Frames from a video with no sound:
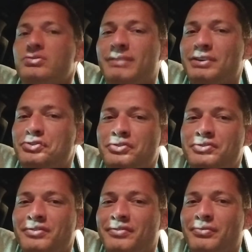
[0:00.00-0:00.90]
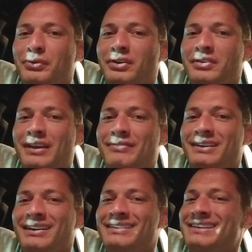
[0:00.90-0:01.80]
you pictures of work they've
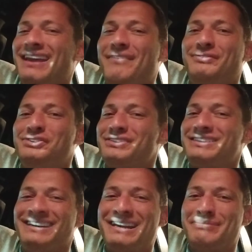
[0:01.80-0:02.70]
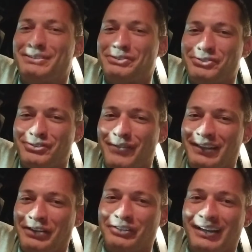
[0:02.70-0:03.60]
done, and they just getting pictures off
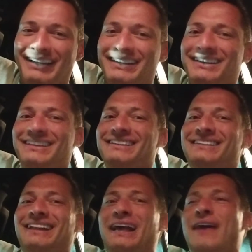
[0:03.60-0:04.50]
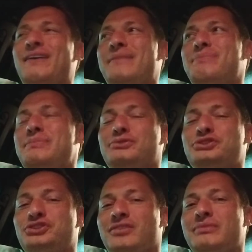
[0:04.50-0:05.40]
the internet. Like, I've had people
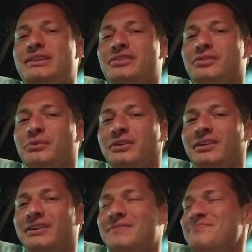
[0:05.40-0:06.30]
show me their work,